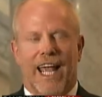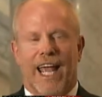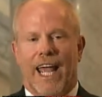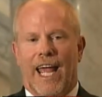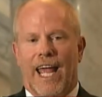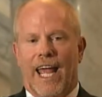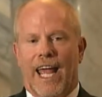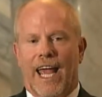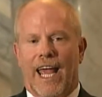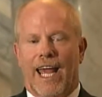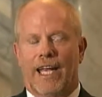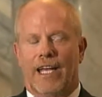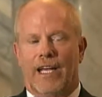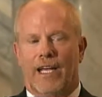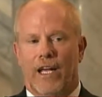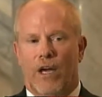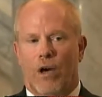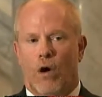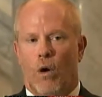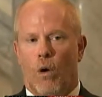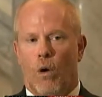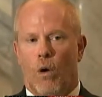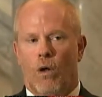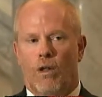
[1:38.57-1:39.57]
And
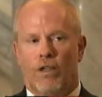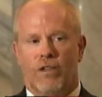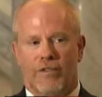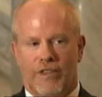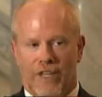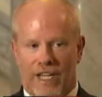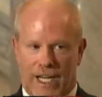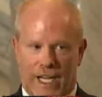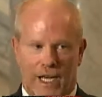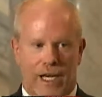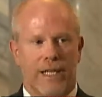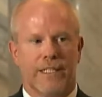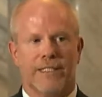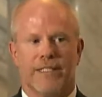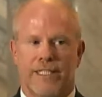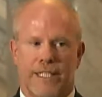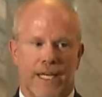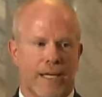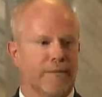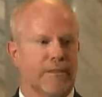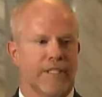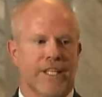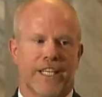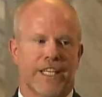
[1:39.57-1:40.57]
all of the
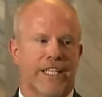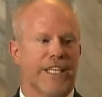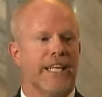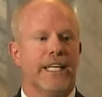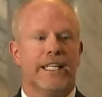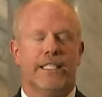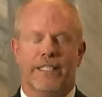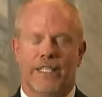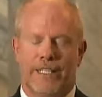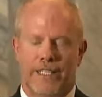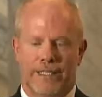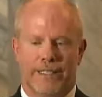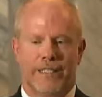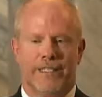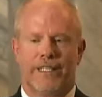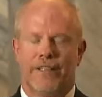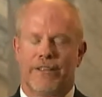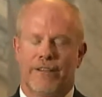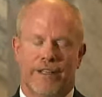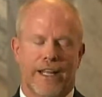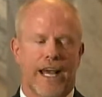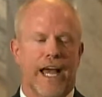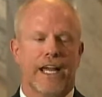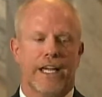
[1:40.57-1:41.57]
concepts that you need to
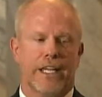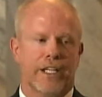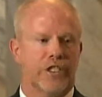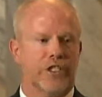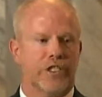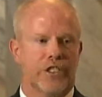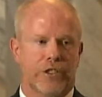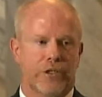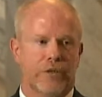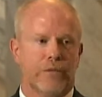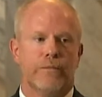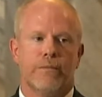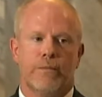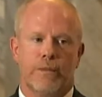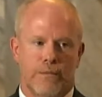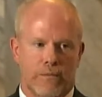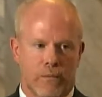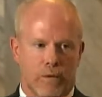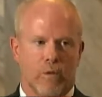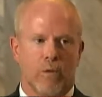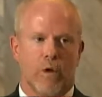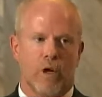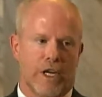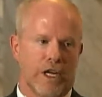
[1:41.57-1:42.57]
consider that issue
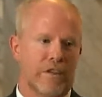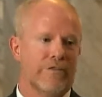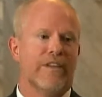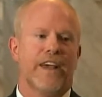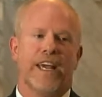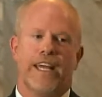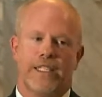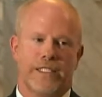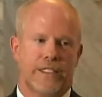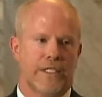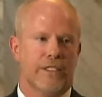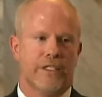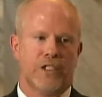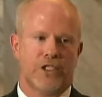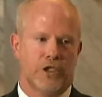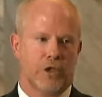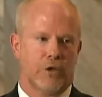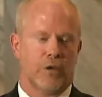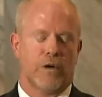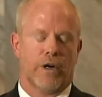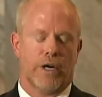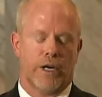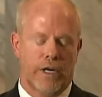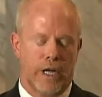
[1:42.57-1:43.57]
were conveyed to the
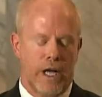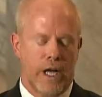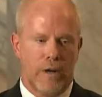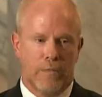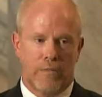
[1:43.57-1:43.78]
jury,